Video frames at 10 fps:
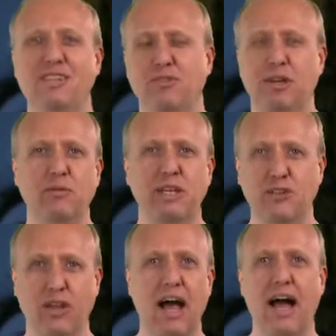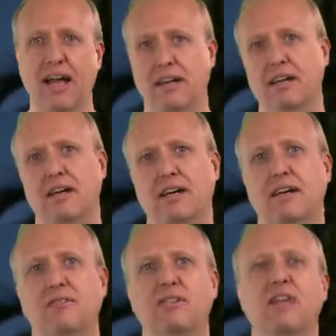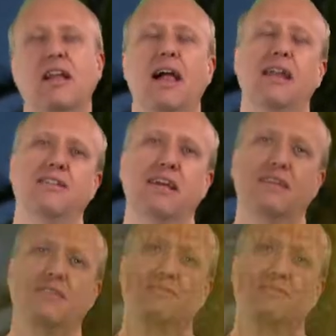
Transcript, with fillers: we, we, do a lot. Uh, we sell a lot of things.